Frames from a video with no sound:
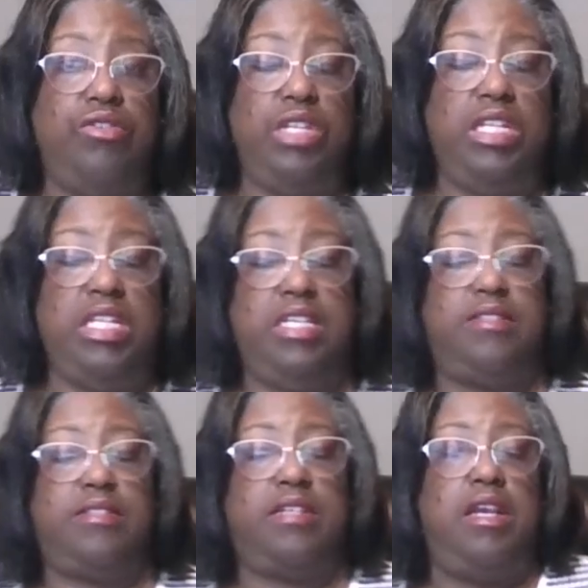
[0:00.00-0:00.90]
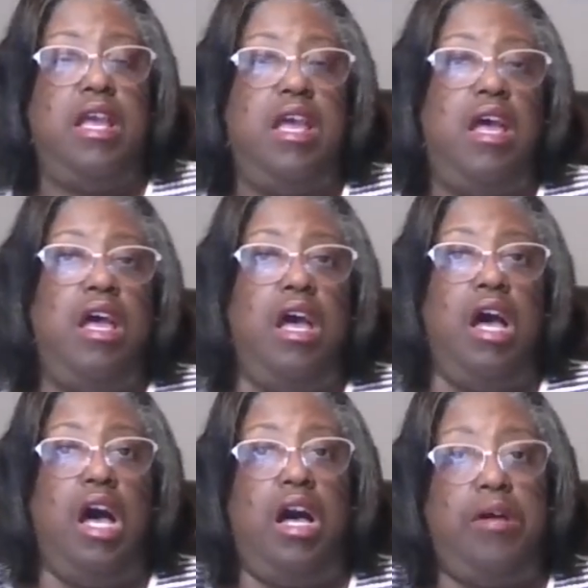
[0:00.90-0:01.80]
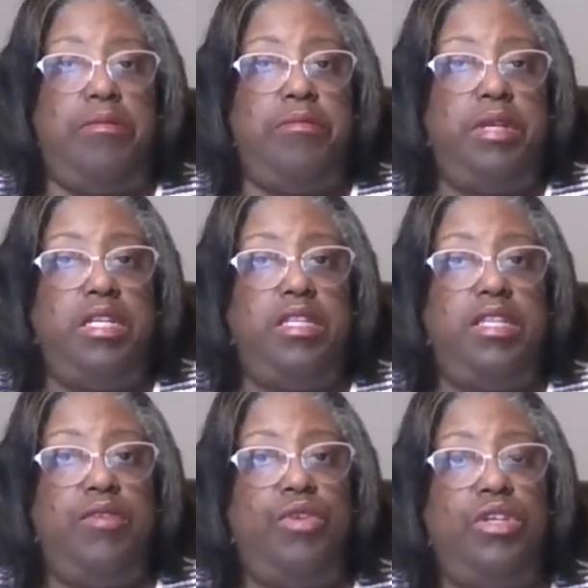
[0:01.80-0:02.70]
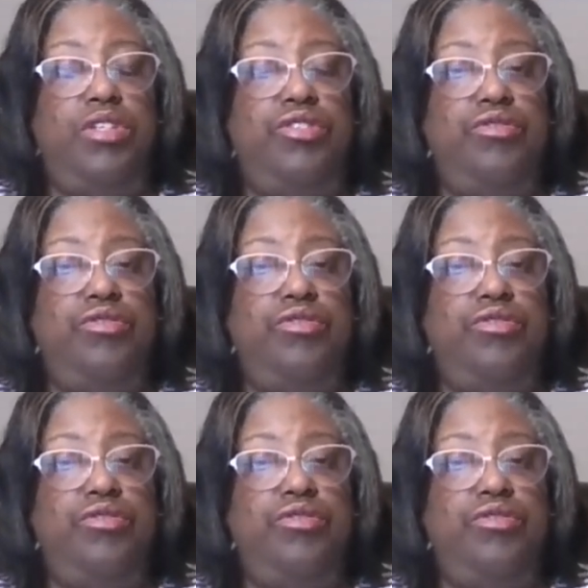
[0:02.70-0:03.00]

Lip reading: duty list. Then once